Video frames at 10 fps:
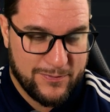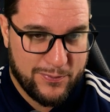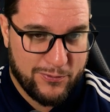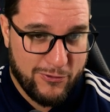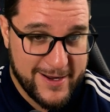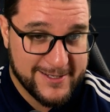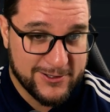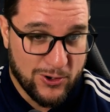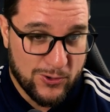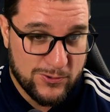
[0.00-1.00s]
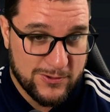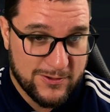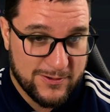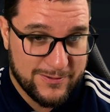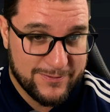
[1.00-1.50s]
Priestnell
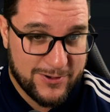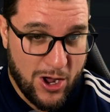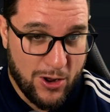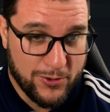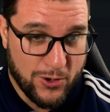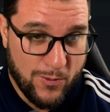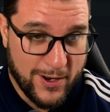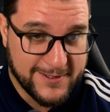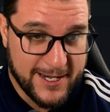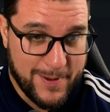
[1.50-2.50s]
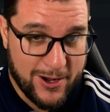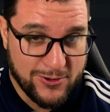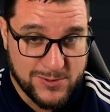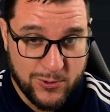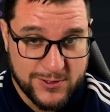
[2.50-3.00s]
can't do a wide centre-back
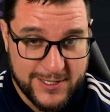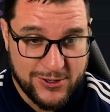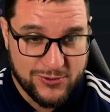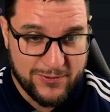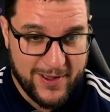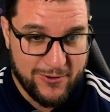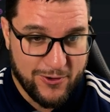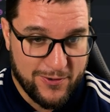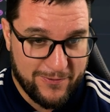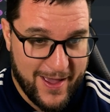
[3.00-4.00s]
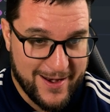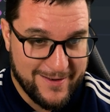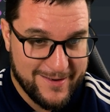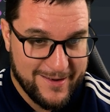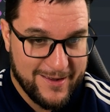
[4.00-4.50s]
on support. Central defender on
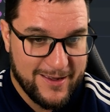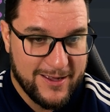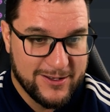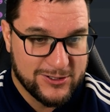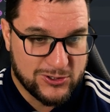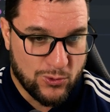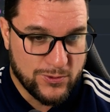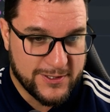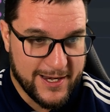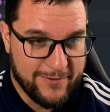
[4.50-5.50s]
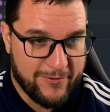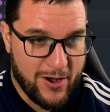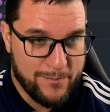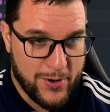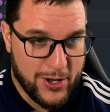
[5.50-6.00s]
defend. Salt sitting in
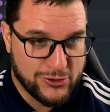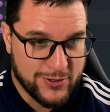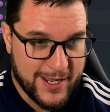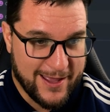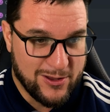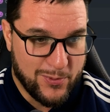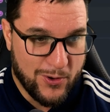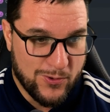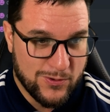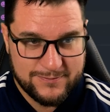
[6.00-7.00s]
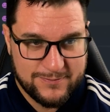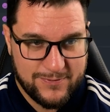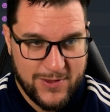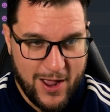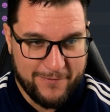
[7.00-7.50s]
front. Bertrand getting the ball.
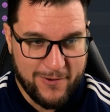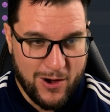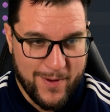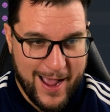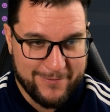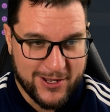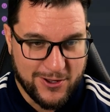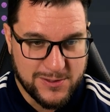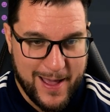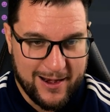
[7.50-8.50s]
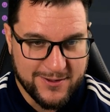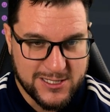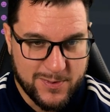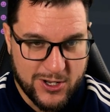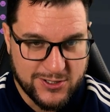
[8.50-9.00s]
I feel like we have to go to
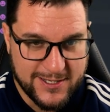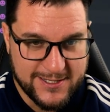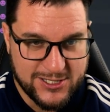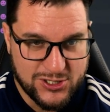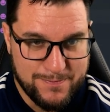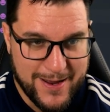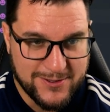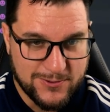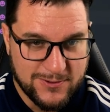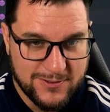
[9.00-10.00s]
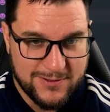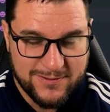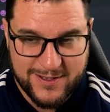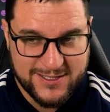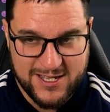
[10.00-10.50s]
balanced because this is just mental.
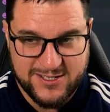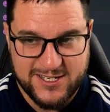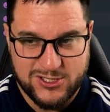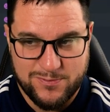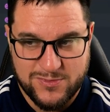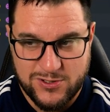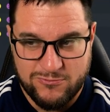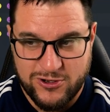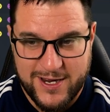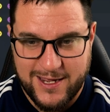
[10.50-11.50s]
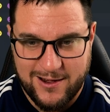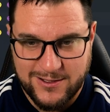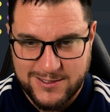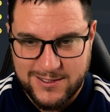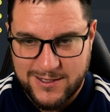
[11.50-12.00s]
This system's ridiculous.